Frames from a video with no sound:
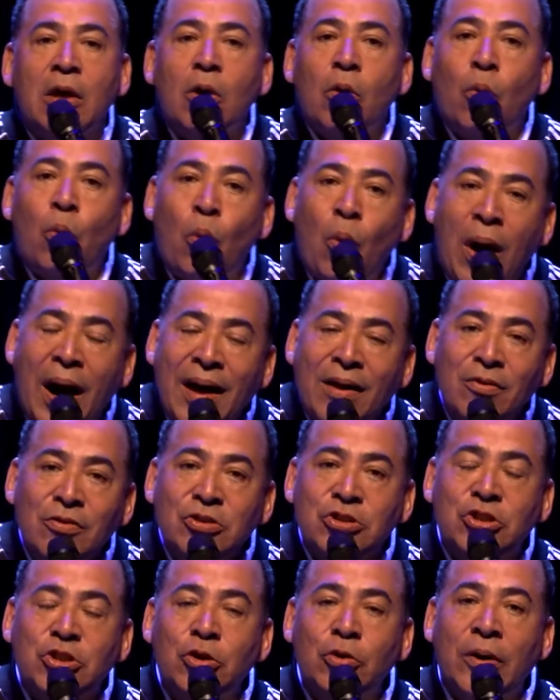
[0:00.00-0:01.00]
Why
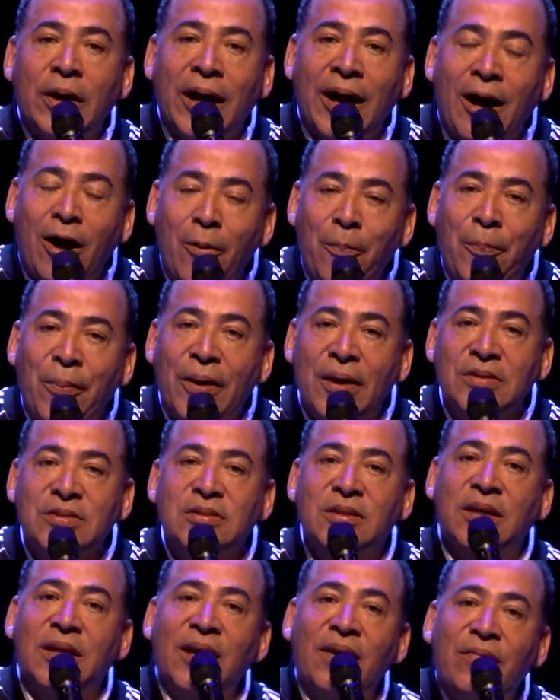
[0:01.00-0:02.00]
don't you help us?
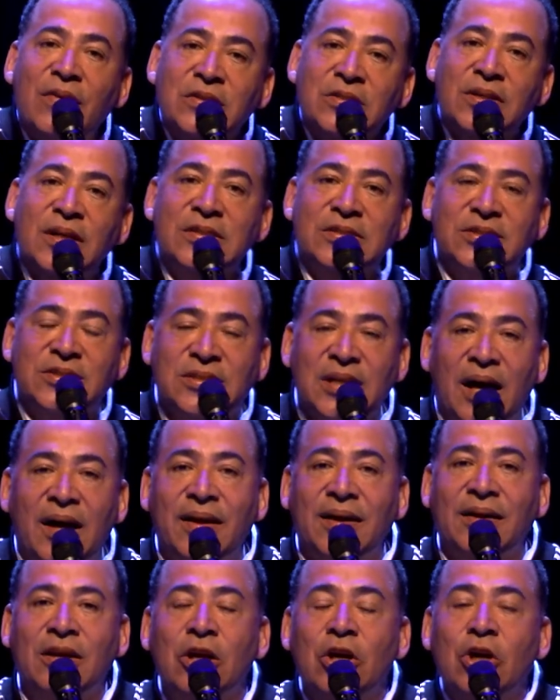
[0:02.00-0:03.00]
Give us a
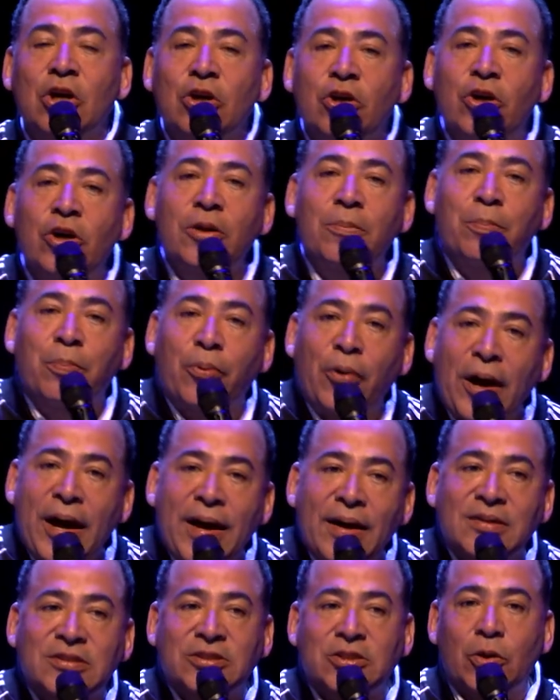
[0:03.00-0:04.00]
sudden good
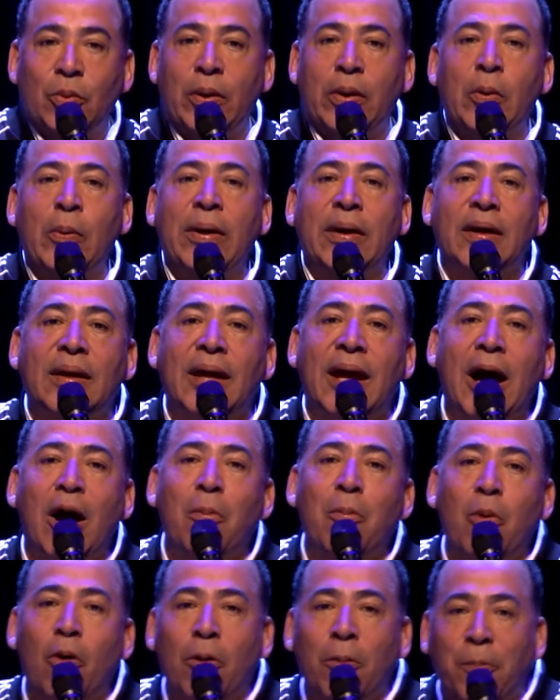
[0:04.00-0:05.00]
break so we
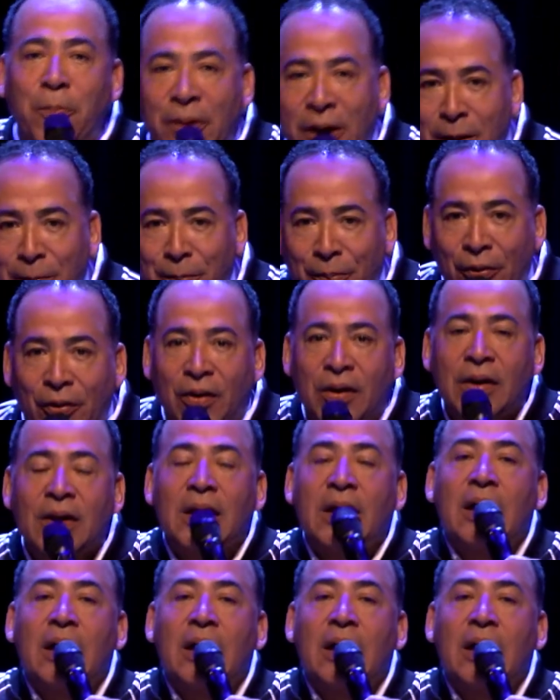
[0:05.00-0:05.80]
help more people."